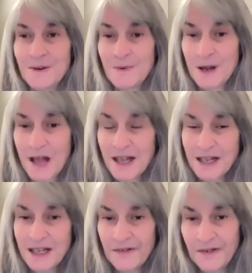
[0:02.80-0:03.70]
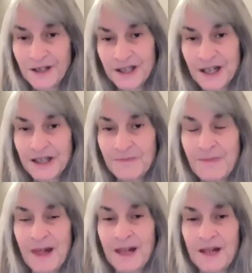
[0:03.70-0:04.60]
What kind of difference does it
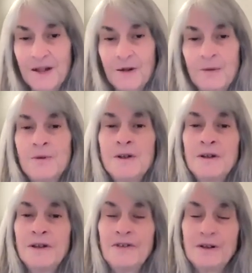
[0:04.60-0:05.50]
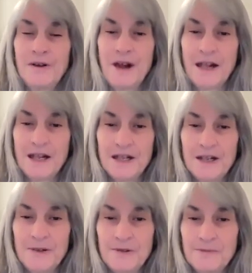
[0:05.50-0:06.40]
make when you live in
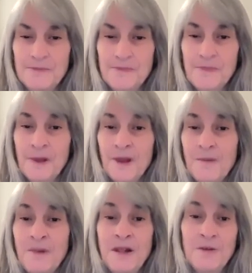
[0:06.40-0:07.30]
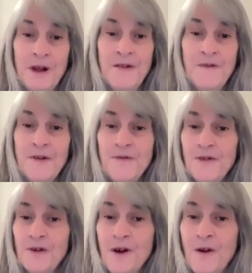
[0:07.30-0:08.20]
gratitude? Being grateful
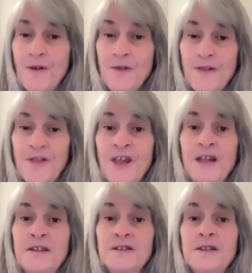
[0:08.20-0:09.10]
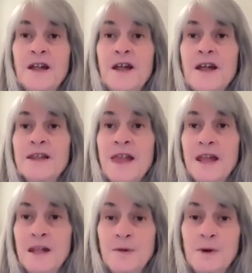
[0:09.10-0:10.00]
for all the things
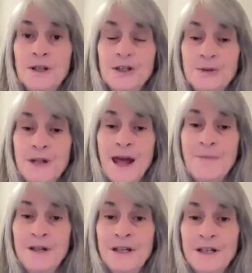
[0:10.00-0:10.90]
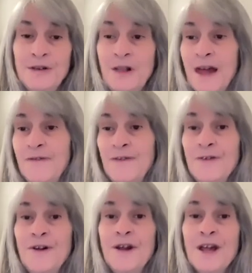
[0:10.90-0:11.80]
that you wished would happen in your life
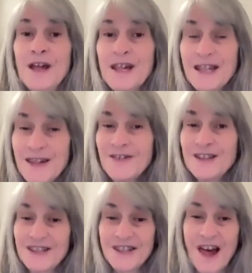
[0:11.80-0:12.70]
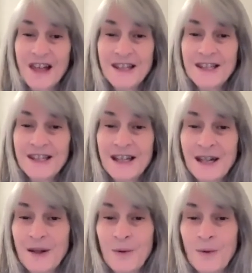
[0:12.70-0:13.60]
or even
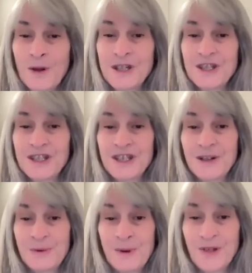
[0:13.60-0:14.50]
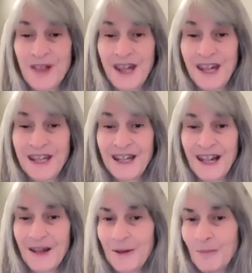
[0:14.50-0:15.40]
silently wished within,
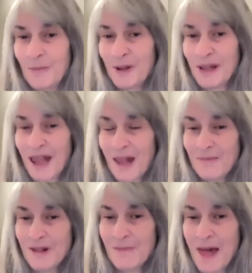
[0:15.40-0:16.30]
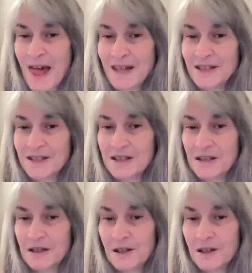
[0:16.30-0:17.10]
but it came to pass?